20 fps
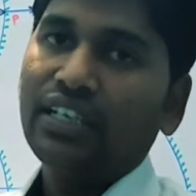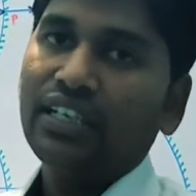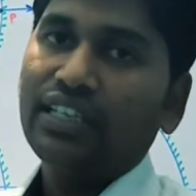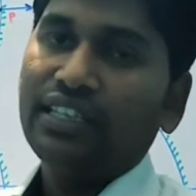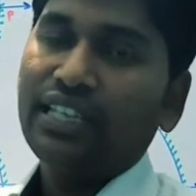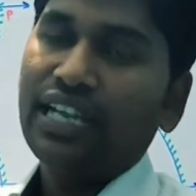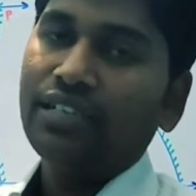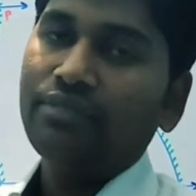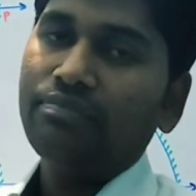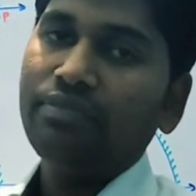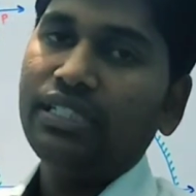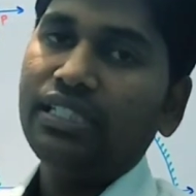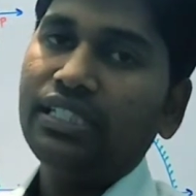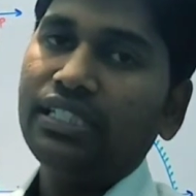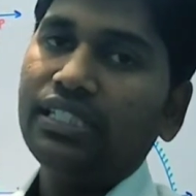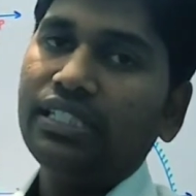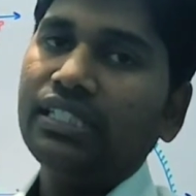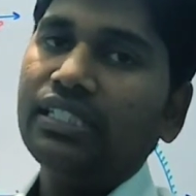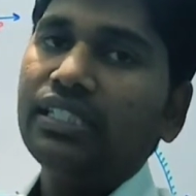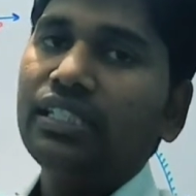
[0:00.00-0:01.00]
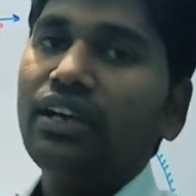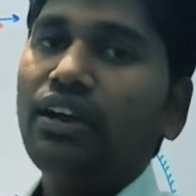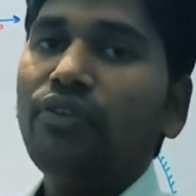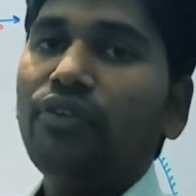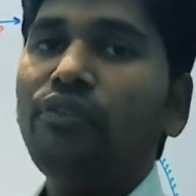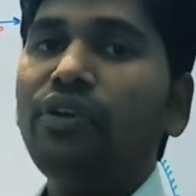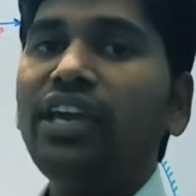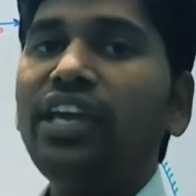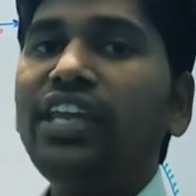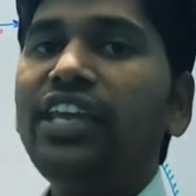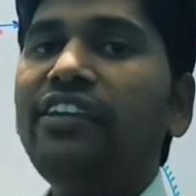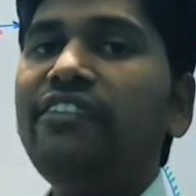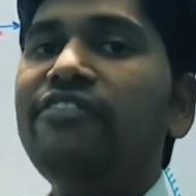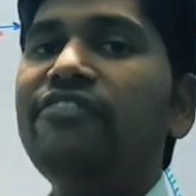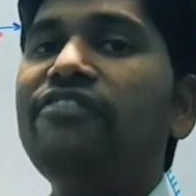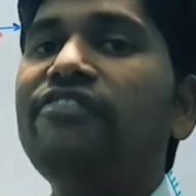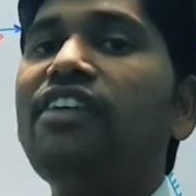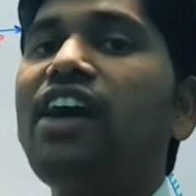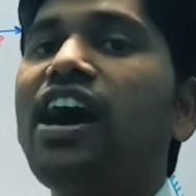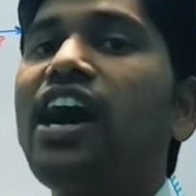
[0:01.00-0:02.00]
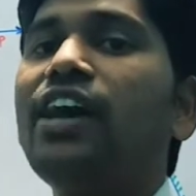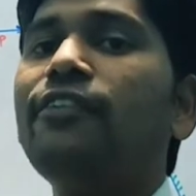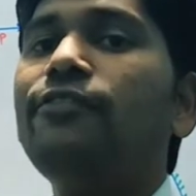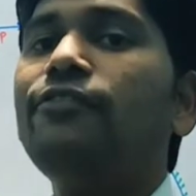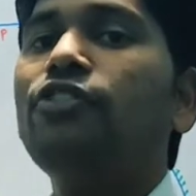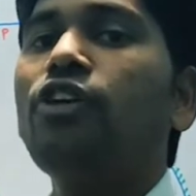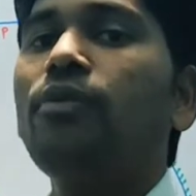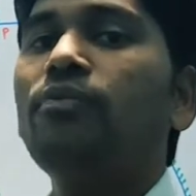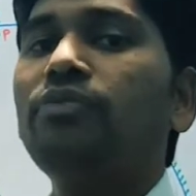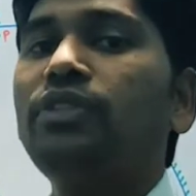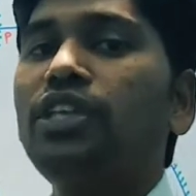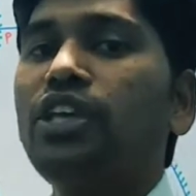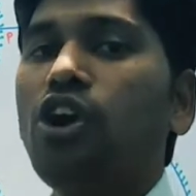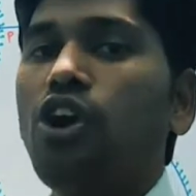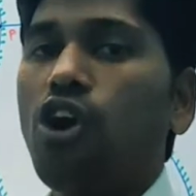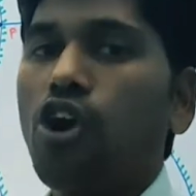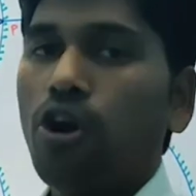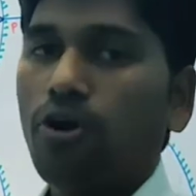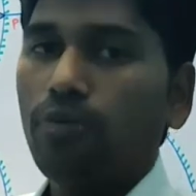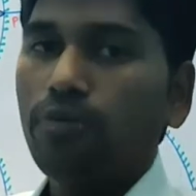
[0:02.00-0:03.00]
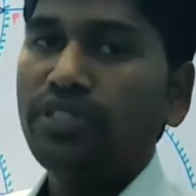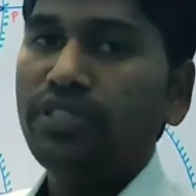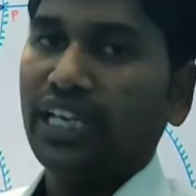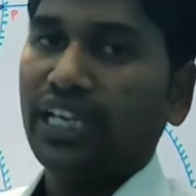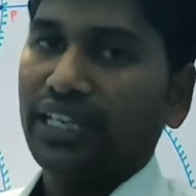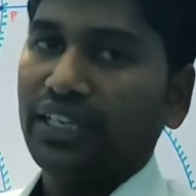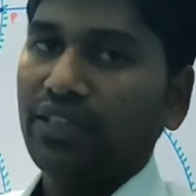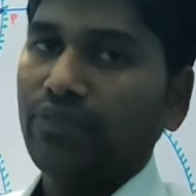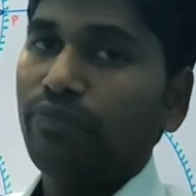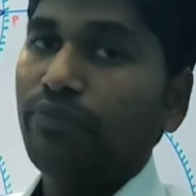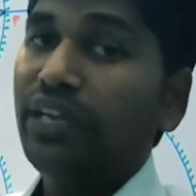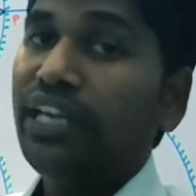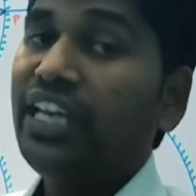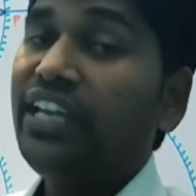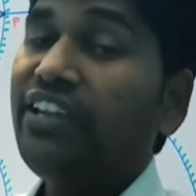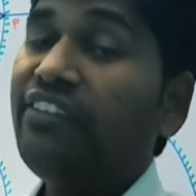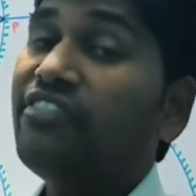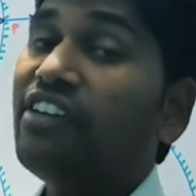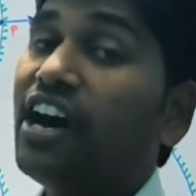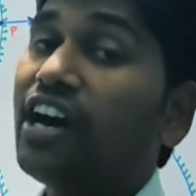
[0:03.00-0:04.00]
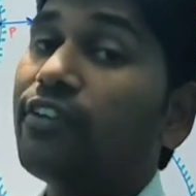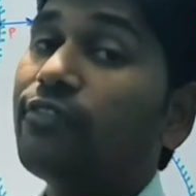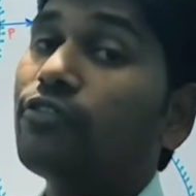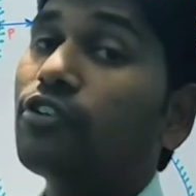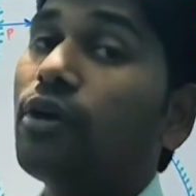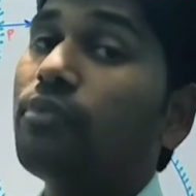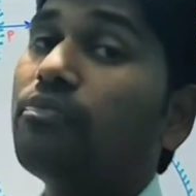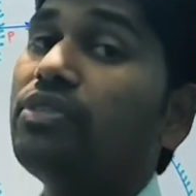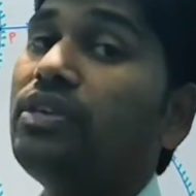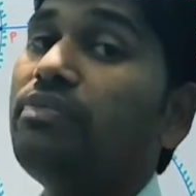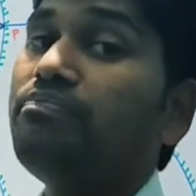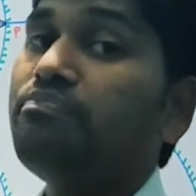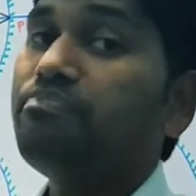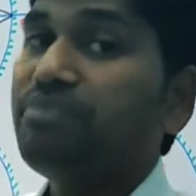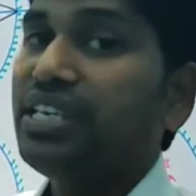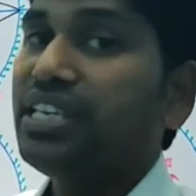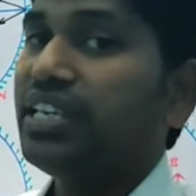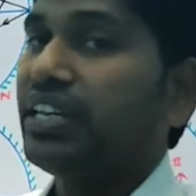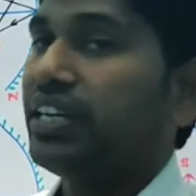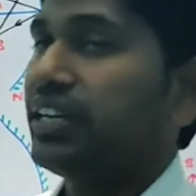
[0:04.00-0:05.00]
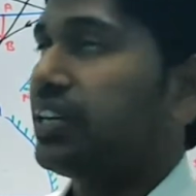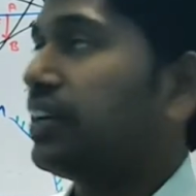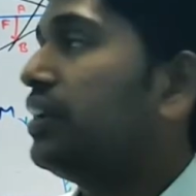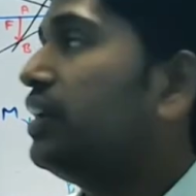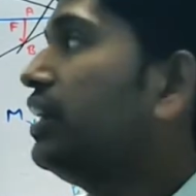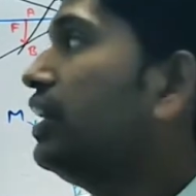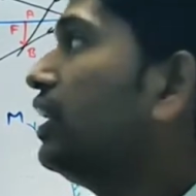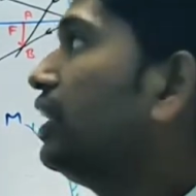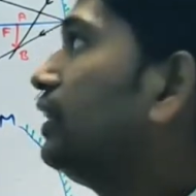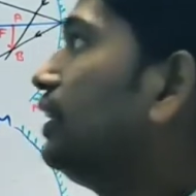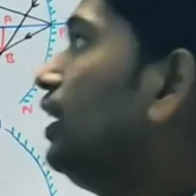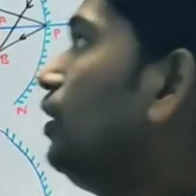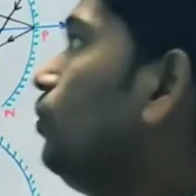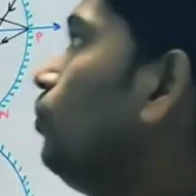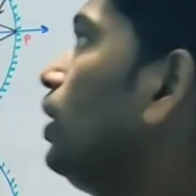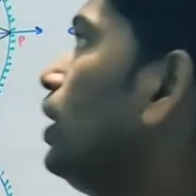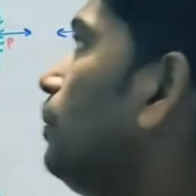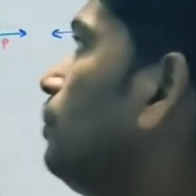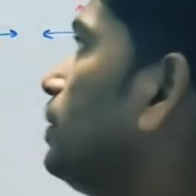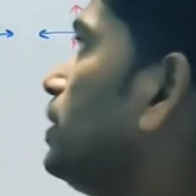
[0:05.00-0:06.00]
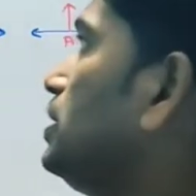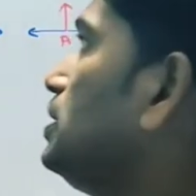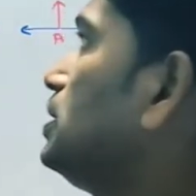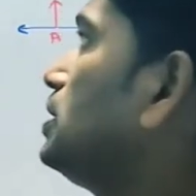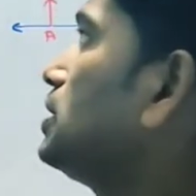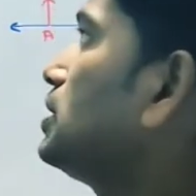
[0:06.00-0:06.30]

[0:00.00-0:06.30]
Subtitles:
that means very far from the object, very far from the mirror, then what happens?